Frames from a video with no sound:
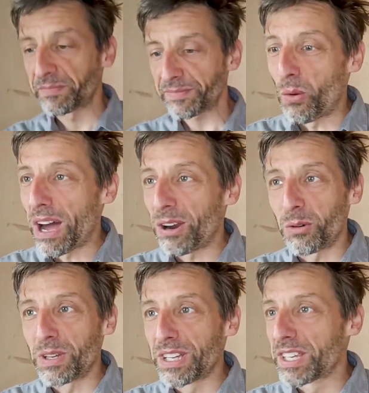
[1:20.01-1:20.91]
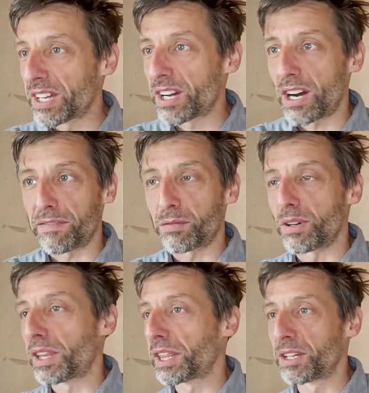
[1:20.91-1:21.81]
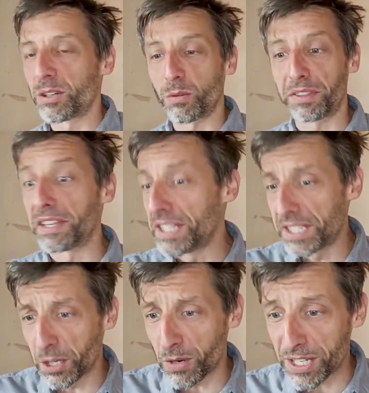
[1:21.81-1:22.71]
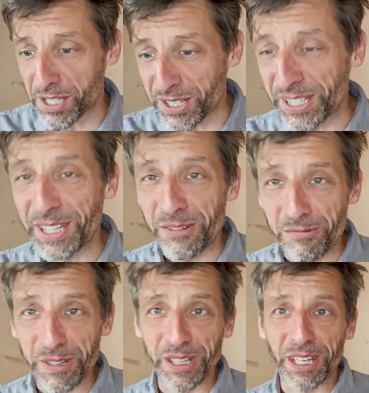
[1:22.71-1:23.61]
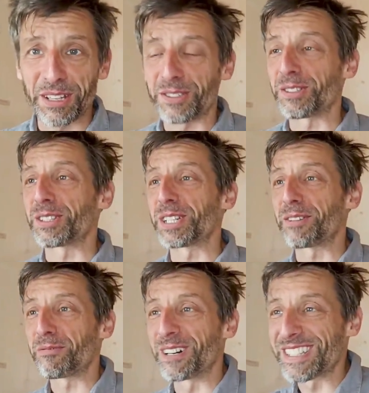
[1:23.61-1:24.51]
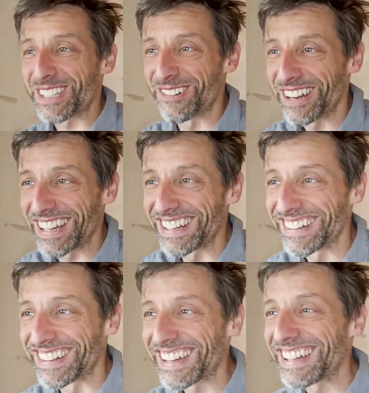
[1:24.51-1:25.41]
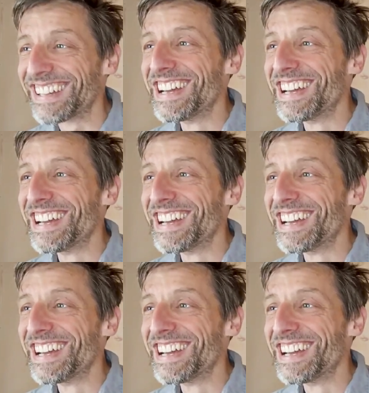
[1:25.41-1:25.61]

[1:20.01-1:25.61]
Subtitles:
Why don't we kick off with the easy questions, and then we can get into the tough ones, right? Okay.